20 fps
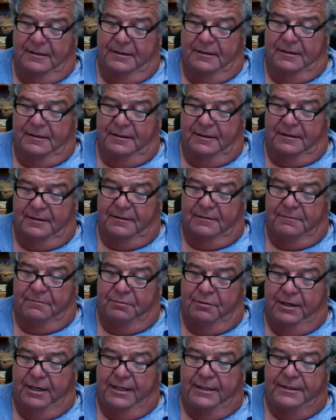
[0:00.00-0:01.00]
and they're
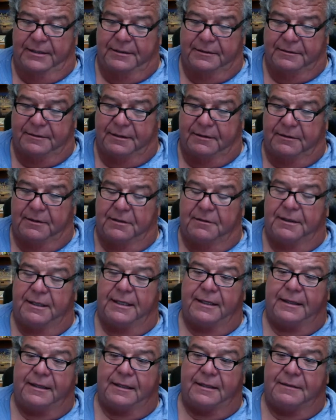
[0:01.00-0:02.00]
brand new, don't know
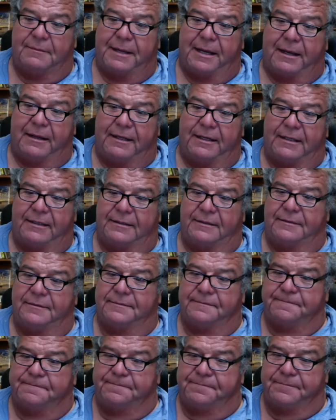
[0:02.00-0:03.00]
anything about it,
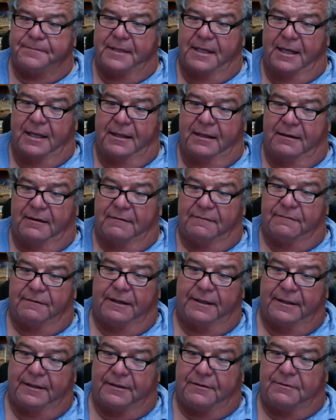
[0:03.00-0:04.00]
and they're
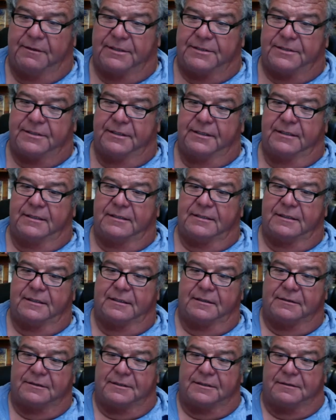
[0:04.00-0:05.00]
afraid their question is a
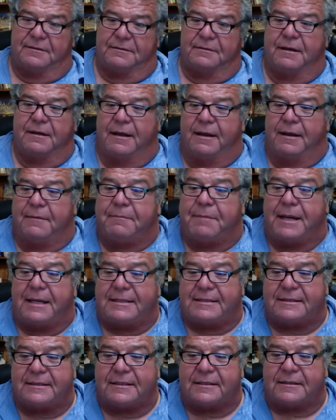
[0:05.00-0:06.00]
little too
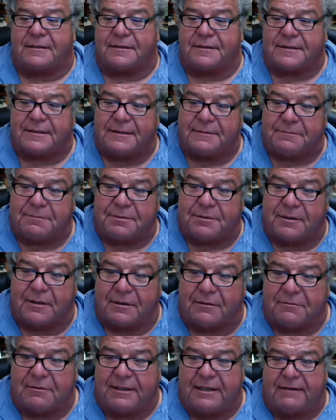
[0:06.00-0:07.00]
basic or simple
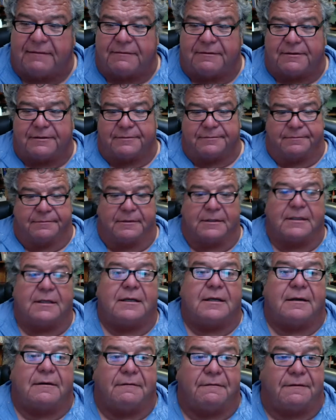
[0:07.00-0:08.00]
or whatever,
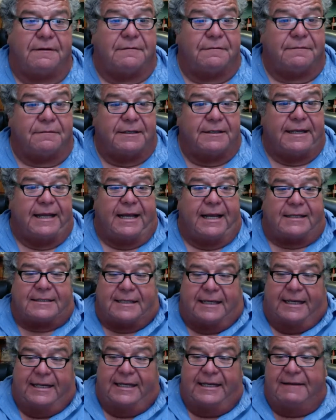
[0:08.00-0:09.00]
feel free to
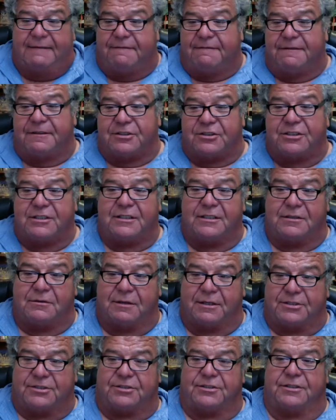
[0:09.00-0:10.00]
ask any fishing
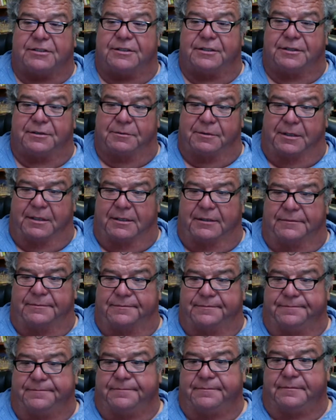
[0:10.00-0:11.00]
question you want,
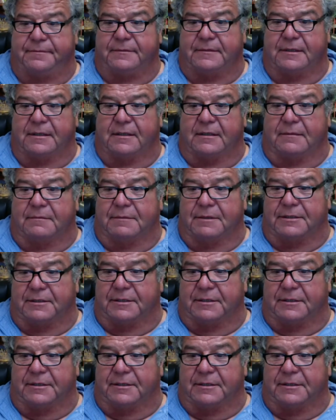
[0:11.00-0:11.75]
but